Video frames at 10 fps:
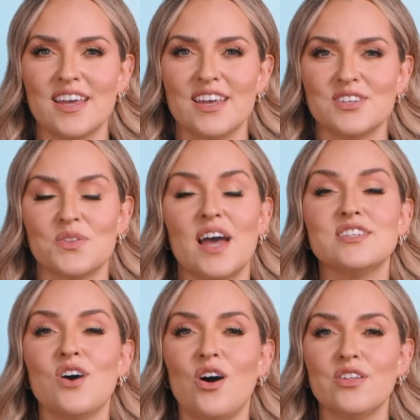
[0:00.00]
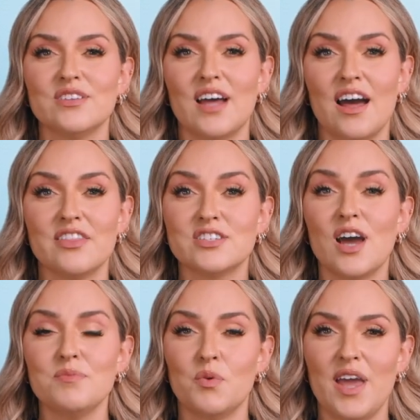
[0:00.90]
So that's all the
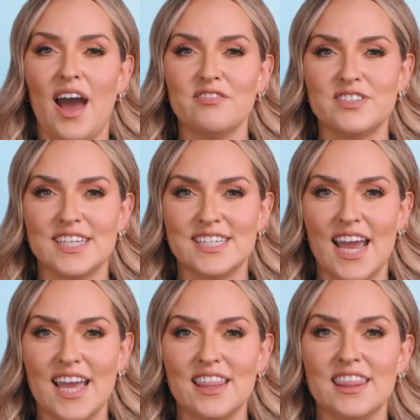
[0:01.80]
time that we have today.